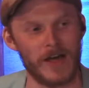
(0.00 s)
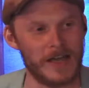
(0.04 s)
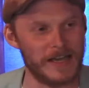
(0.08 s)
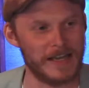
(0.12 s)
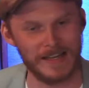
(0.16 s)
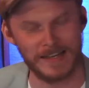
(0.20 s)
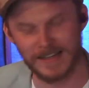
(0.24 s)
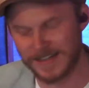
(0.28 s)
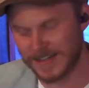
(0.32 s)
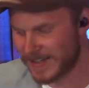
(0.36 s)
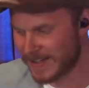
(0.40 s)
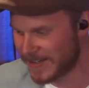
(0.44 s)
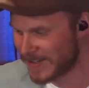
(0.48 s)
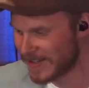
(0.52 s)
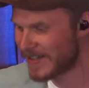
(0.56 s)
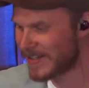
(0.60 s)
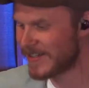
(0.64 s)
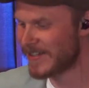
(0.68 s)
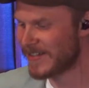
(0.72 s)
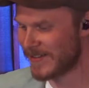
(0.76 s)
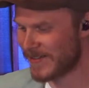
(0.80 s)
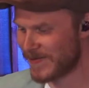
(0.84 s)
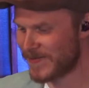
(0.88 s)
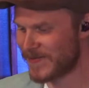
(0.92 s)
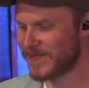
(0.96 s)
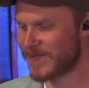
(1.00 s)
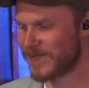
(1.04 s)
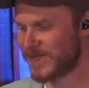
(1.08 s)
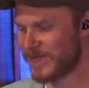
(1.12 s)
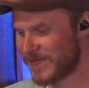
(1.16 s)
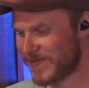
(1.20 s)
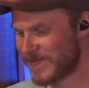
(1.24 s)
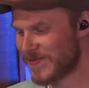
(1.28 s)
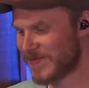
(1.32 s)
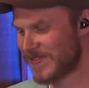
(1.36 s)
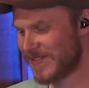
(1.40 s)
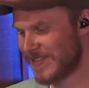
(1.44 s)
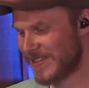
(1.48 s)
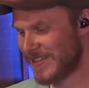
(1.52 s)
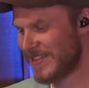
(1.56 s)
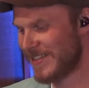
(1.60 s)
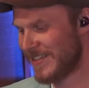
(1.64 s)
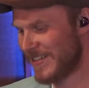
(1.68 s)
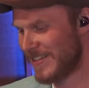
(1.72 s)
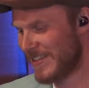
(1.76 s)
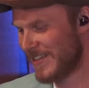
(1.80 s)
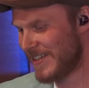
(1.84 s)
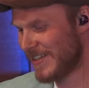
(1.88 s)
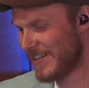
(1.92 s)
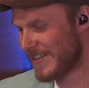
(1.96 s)
subconsciously, I'm like a
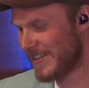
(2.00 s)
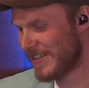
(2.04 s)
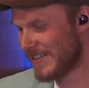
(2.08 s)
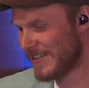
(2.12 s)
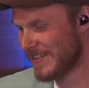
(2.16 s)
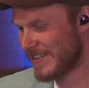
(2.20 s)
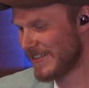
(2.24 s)
dark bitch.